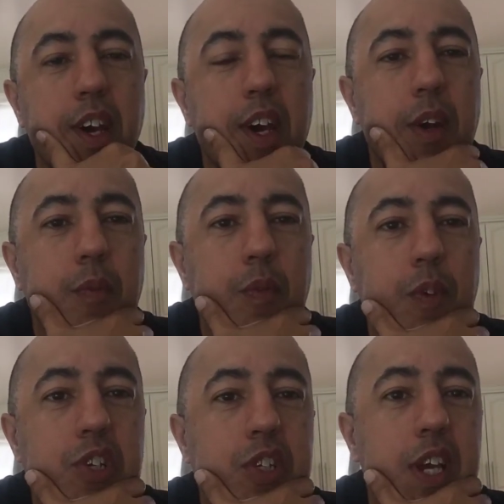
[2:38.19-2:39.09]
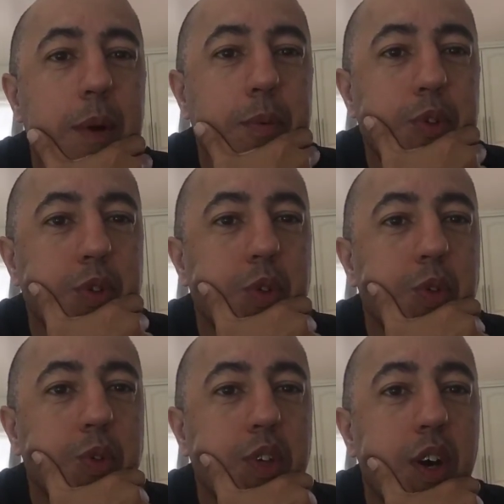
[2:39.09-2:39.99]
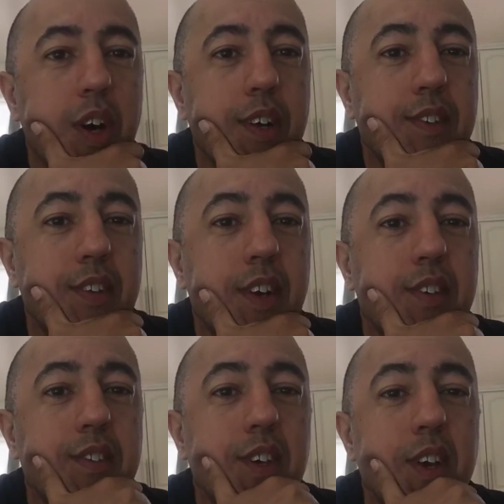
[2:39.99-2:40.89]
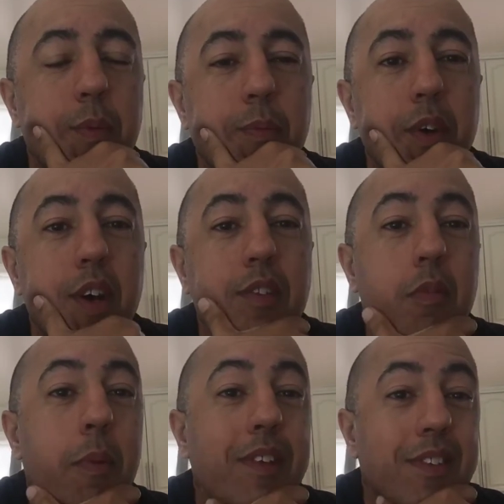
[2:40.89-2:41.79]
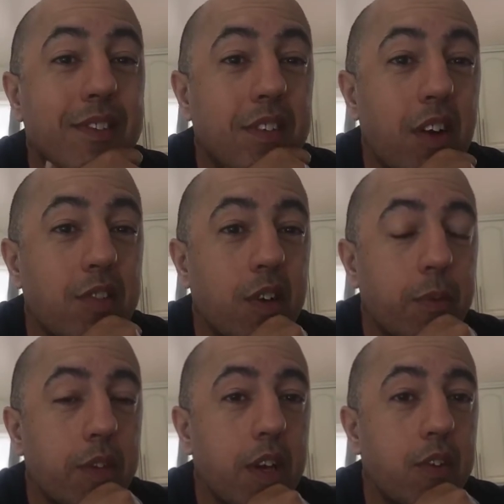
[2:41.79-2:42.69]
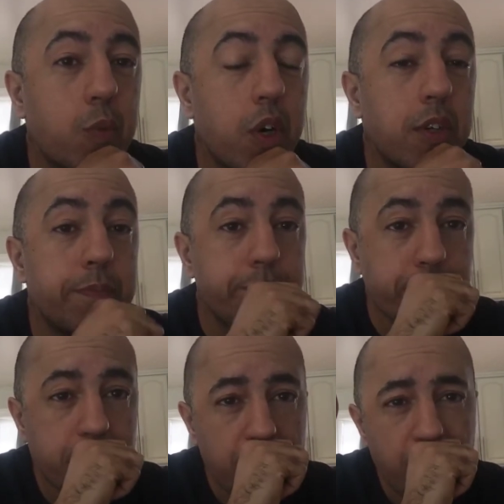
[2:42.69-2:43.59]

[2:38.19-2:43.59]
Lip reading: venture capital guys, some amazing startups there as well.